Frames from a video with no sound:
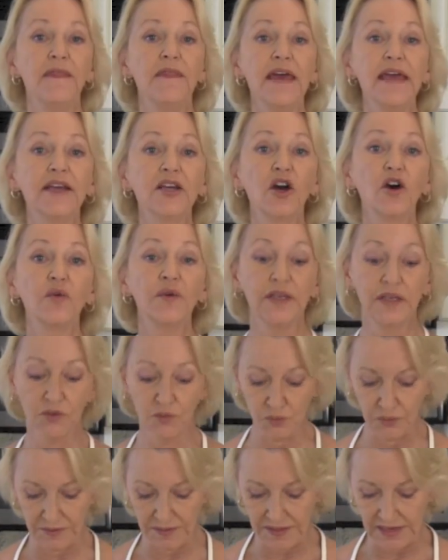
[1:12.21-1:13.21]
then they go
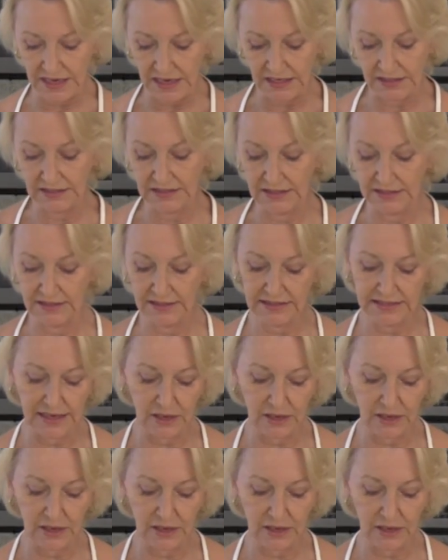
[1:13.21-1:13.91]
in with the onions.